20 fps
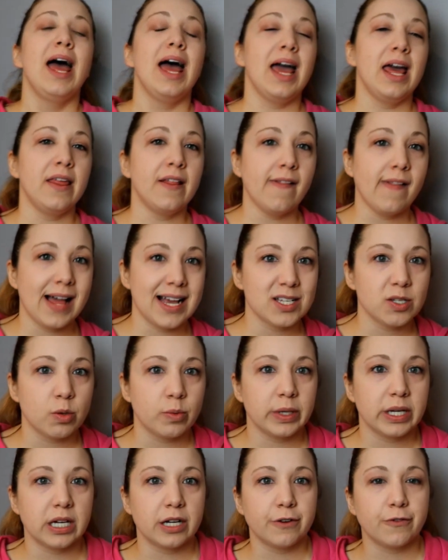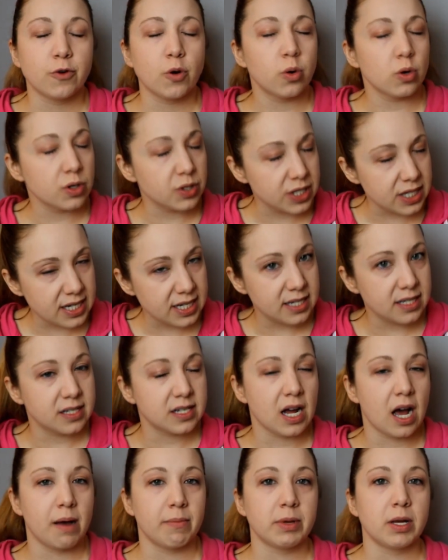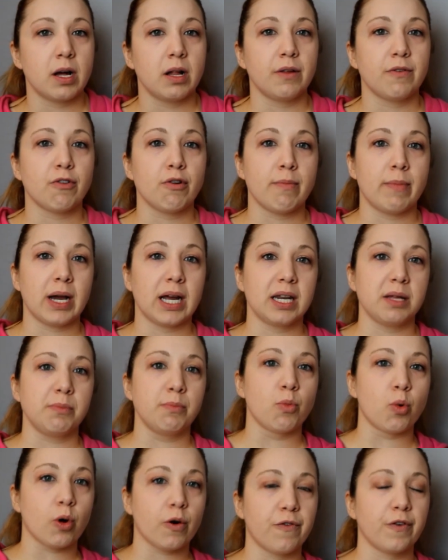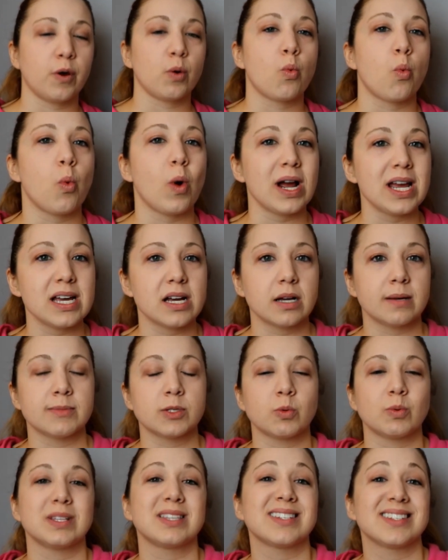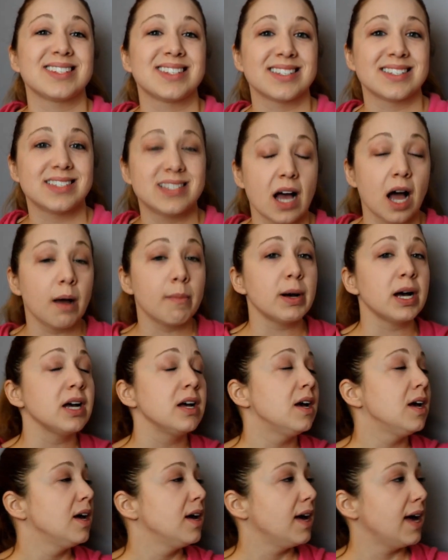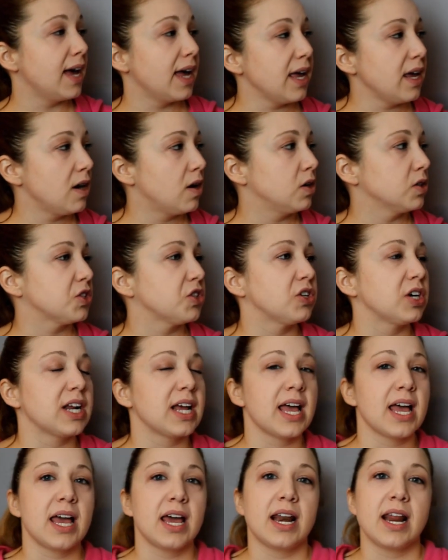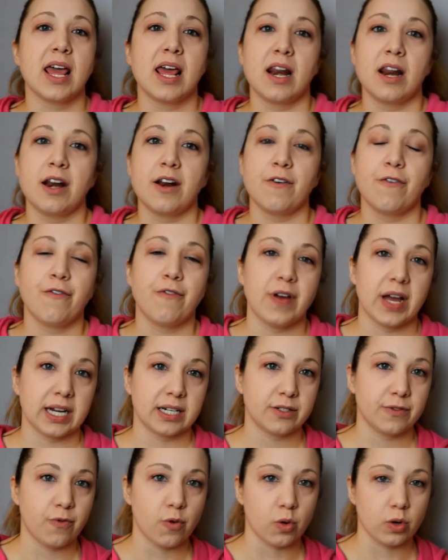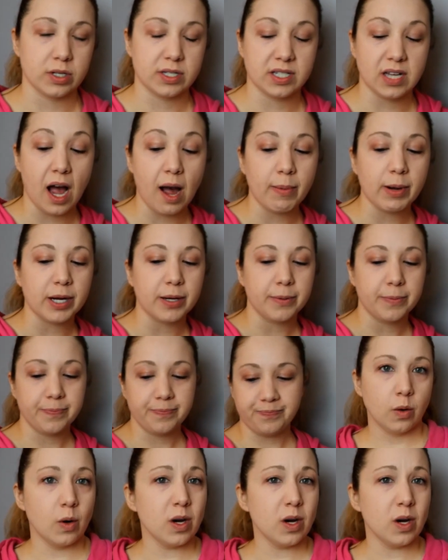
And the last one we get, of course, is Tommy Oliver. Mighty Morphin White comes with Saba, an alternate head, and an effect for Saba.